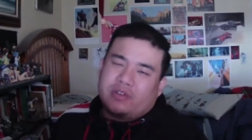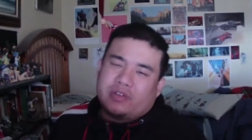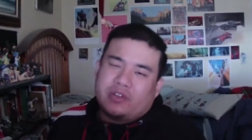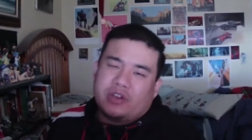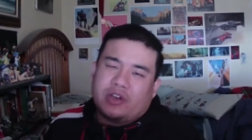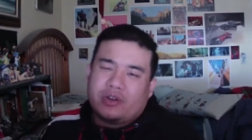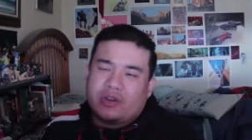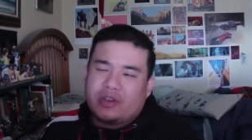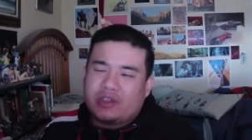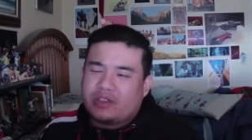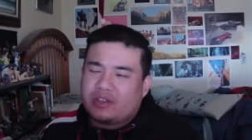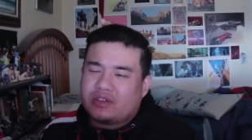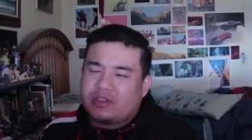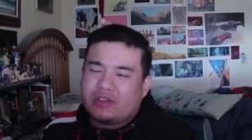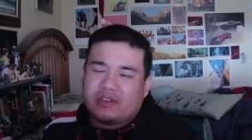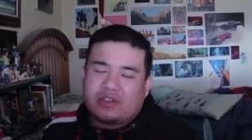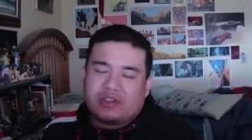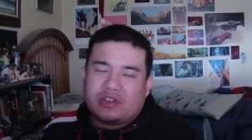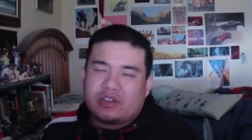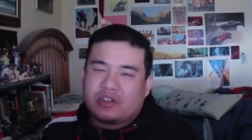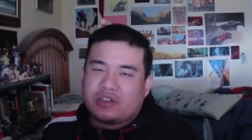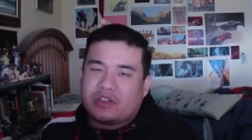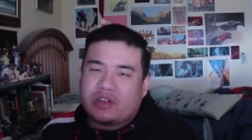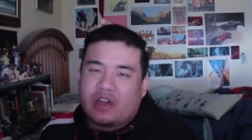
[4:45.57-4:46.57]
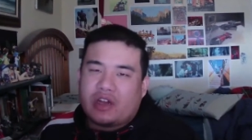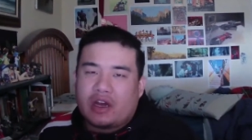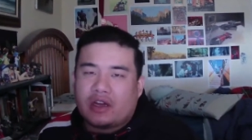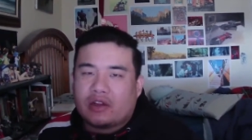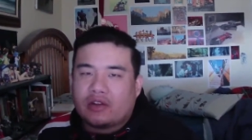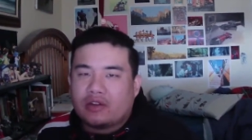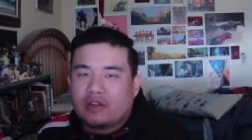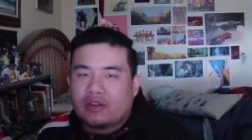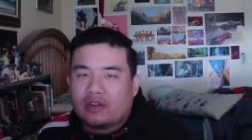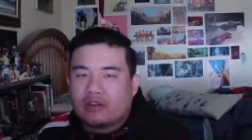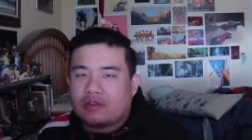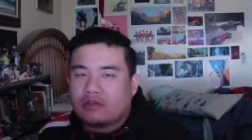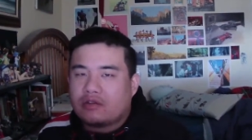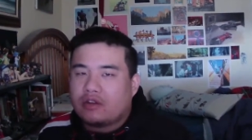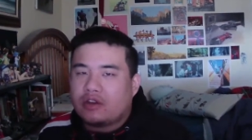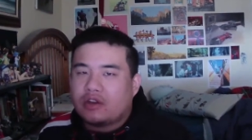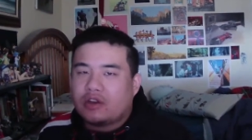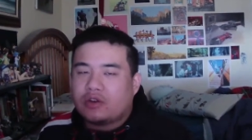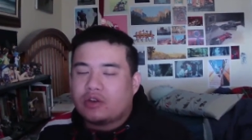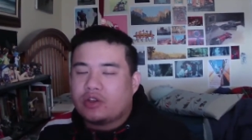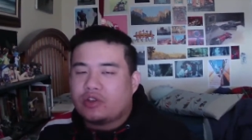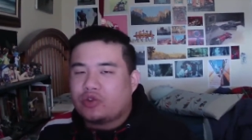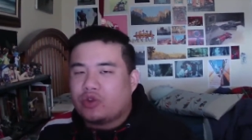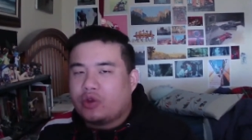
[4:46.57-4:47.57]
You know, it's it's just not like you
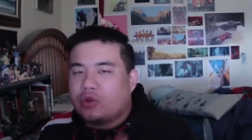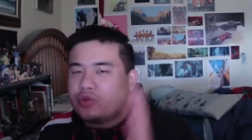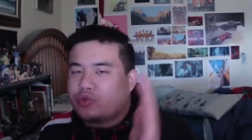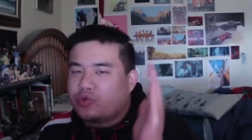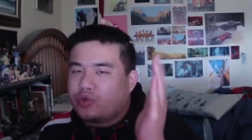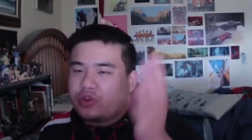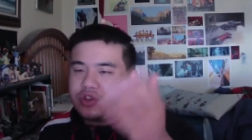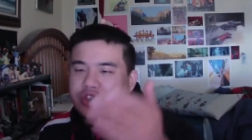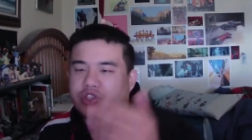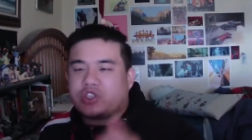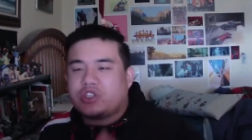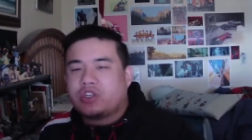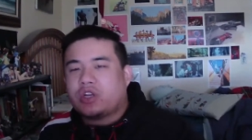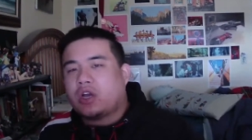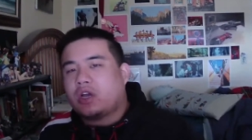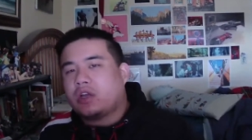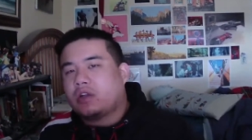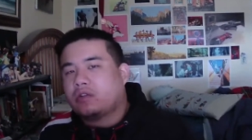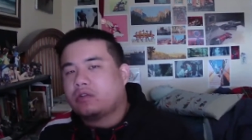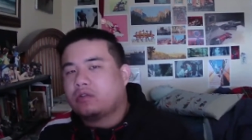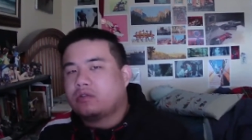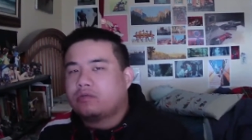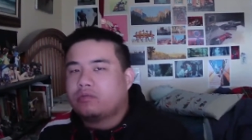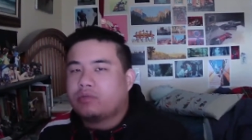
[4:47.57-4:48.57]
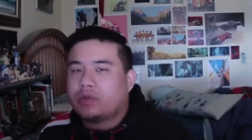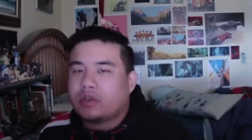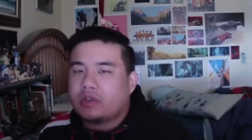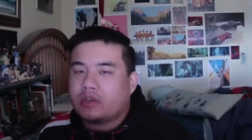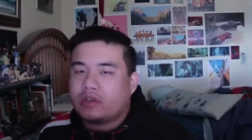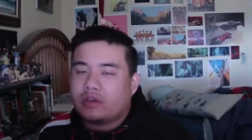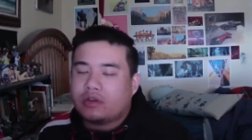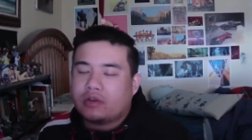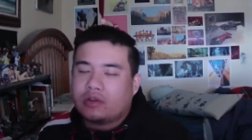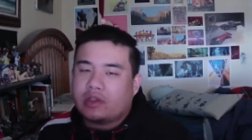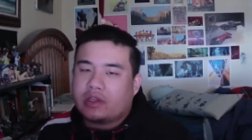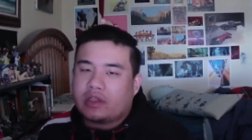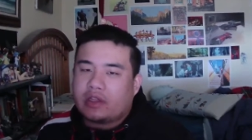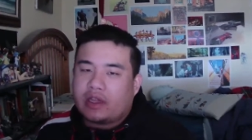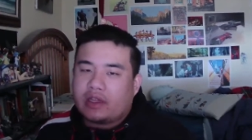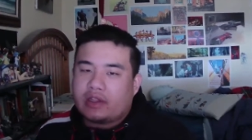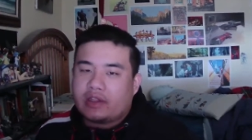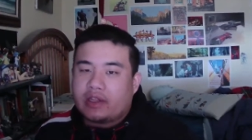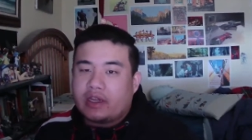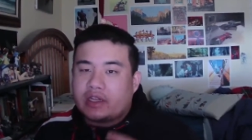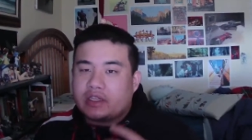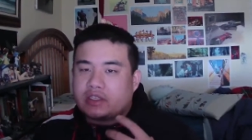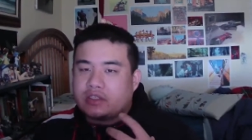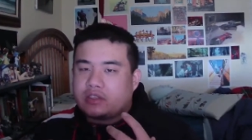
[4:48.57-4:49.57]
know, it's, it was worth a shot, but you know, like, and
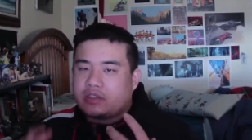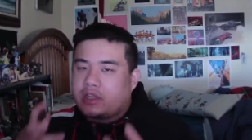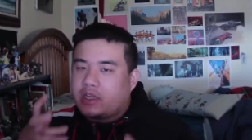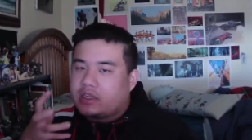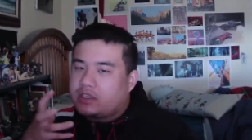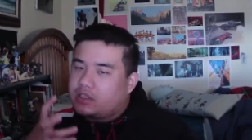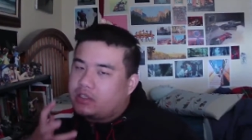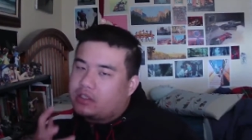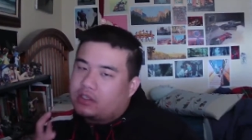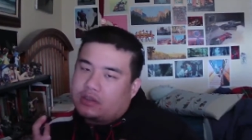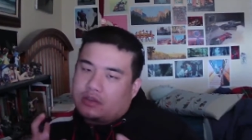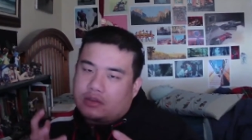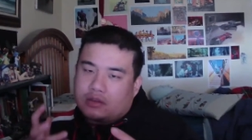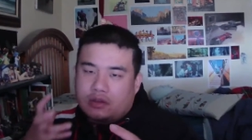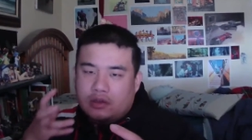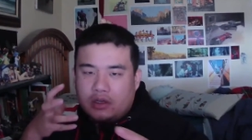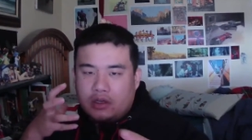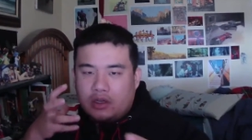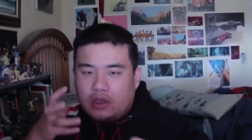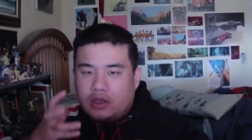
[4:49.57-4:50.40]
that's that's the